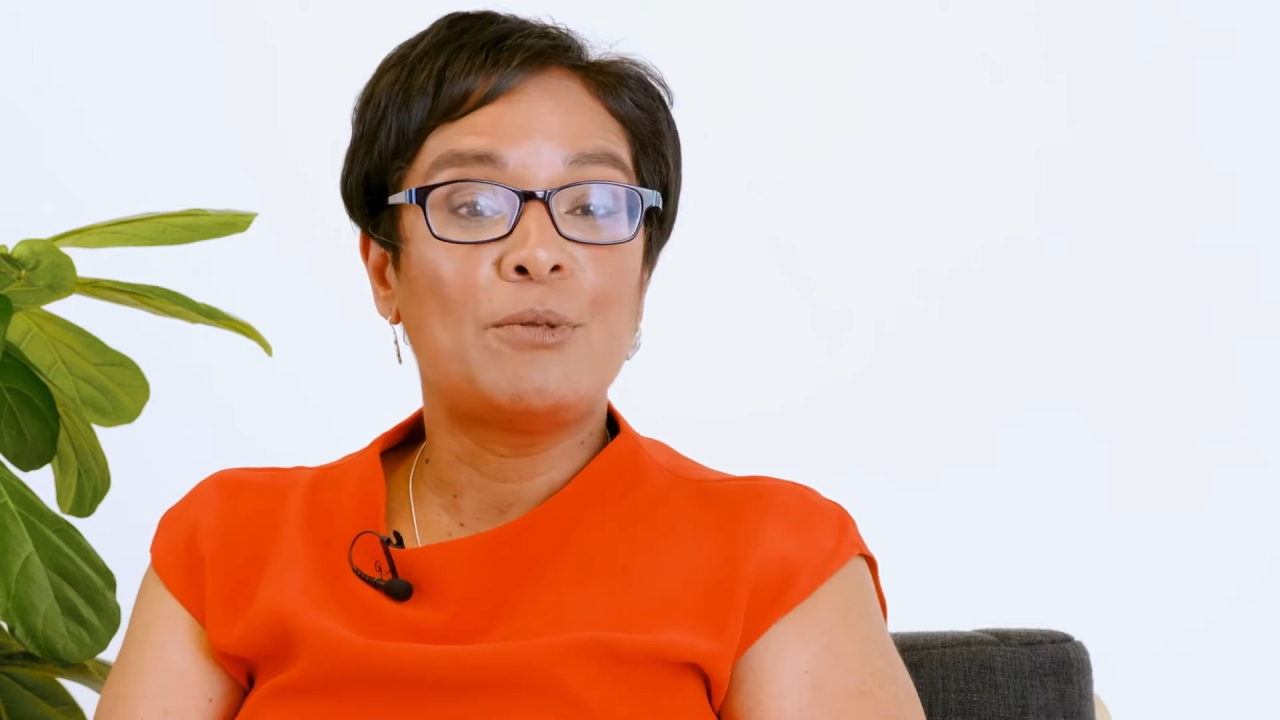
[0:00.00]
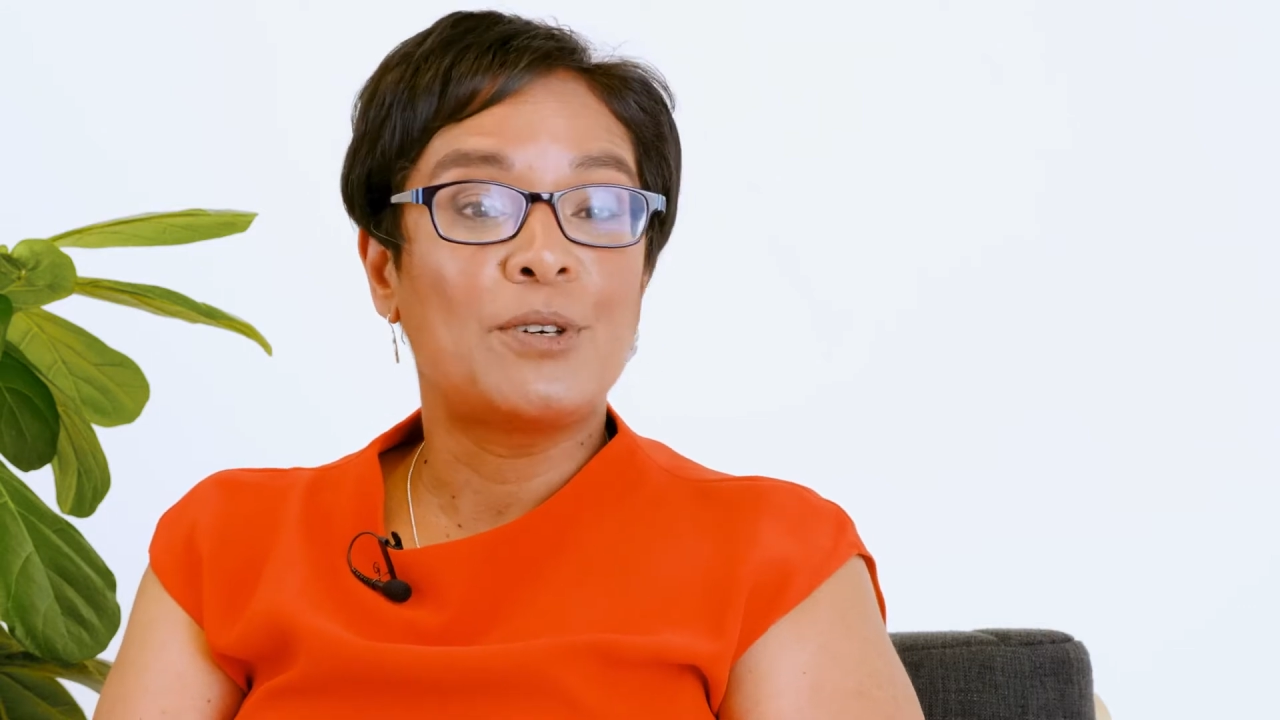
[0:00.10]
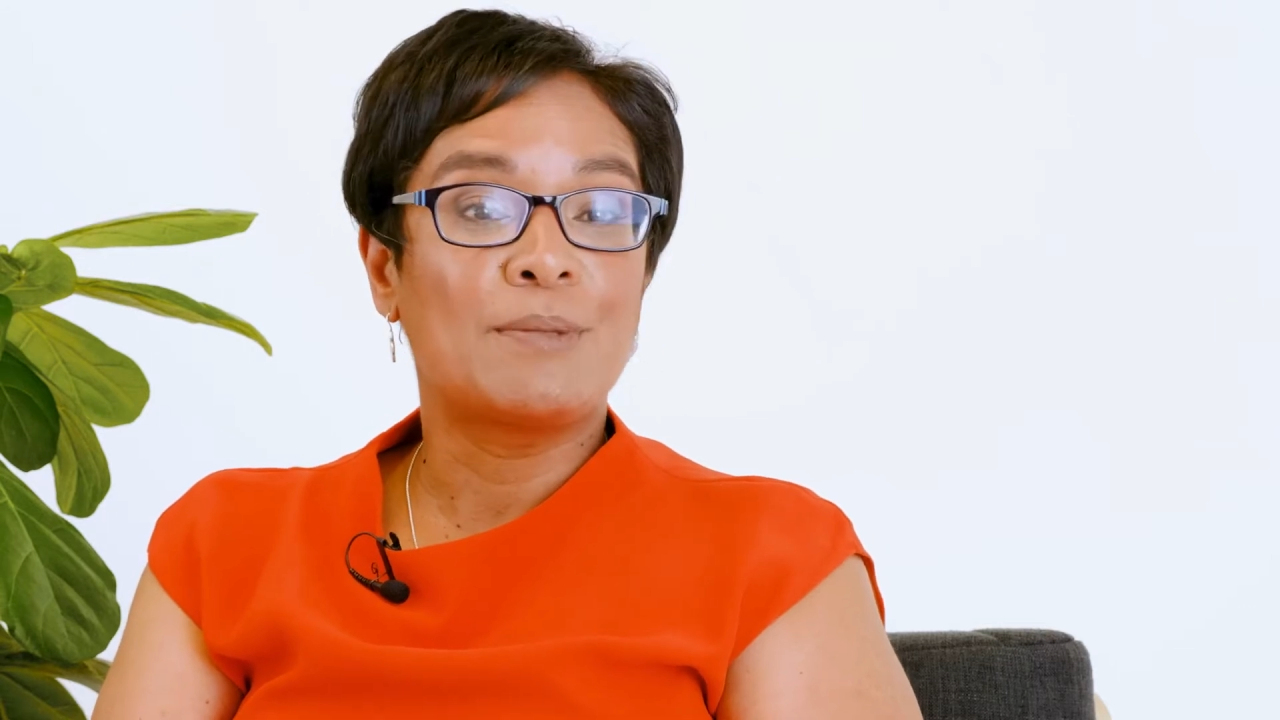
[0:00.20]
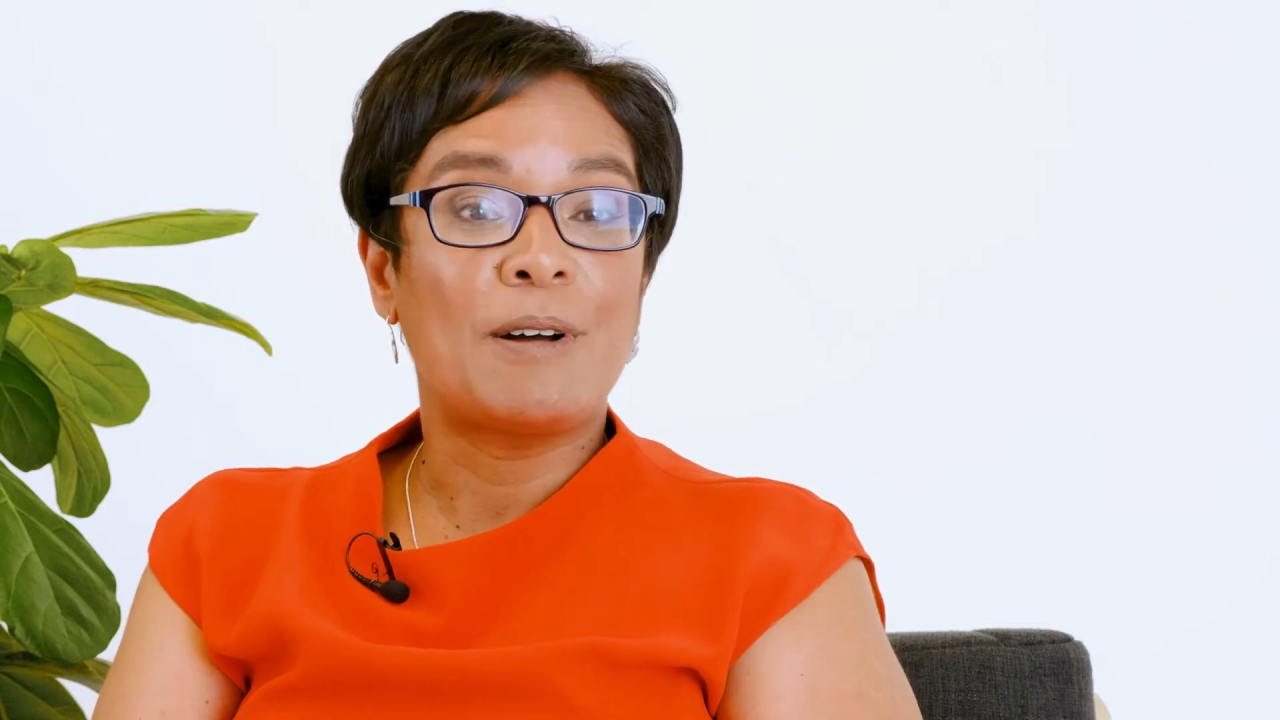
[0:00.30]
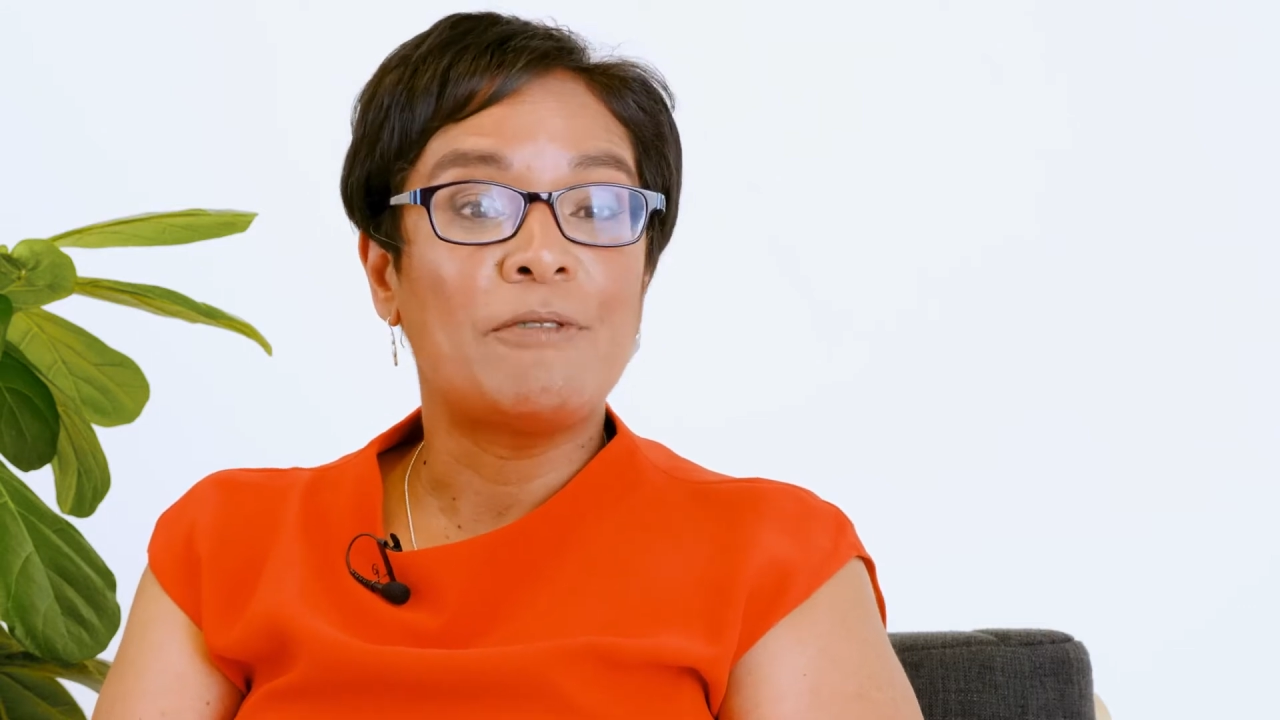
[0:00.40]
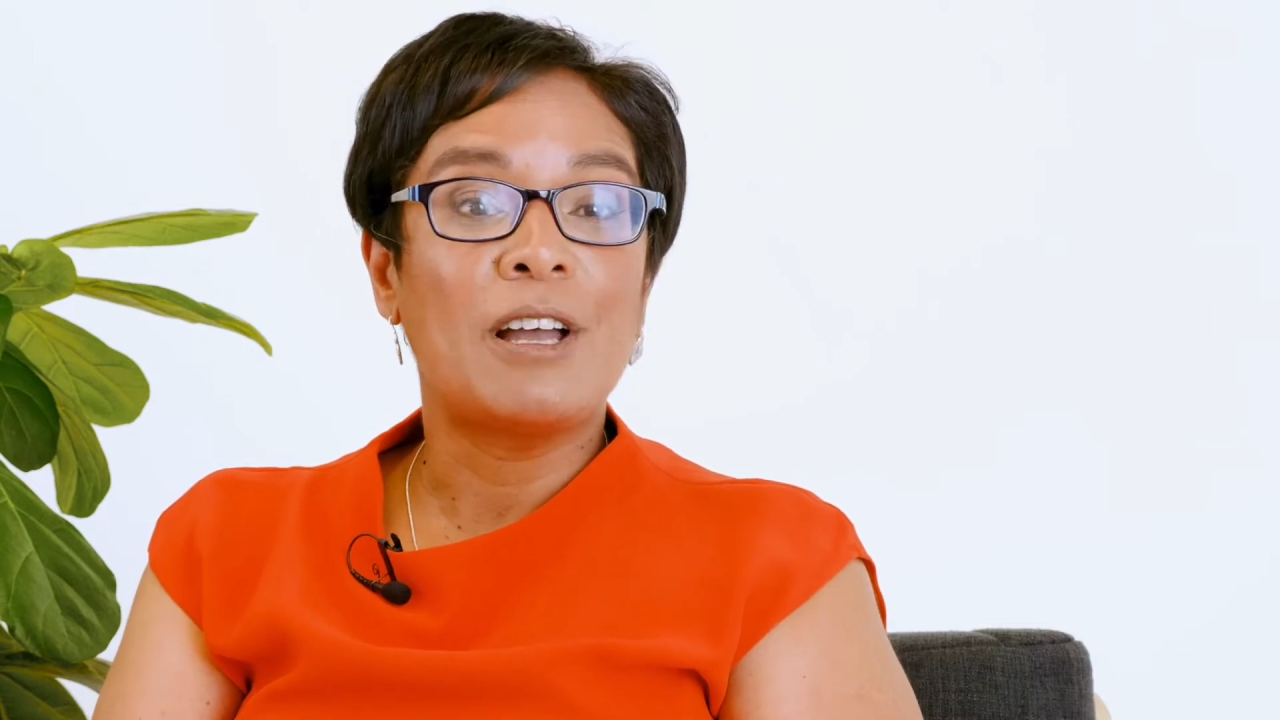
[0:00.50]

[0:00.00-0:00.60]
was my